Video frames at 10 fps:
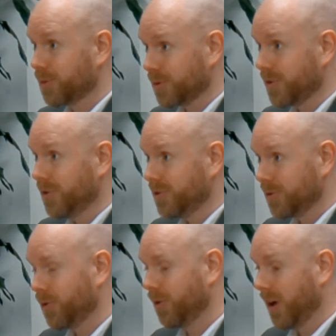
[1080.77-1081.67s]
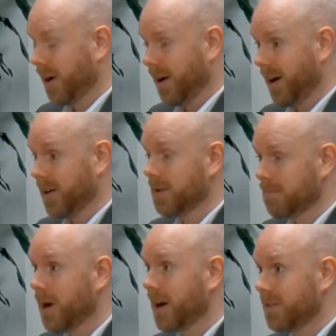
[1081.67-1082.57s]
those or
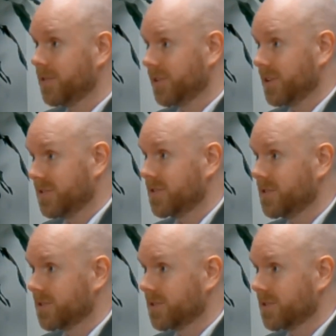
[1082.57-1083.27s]
undermine the existence of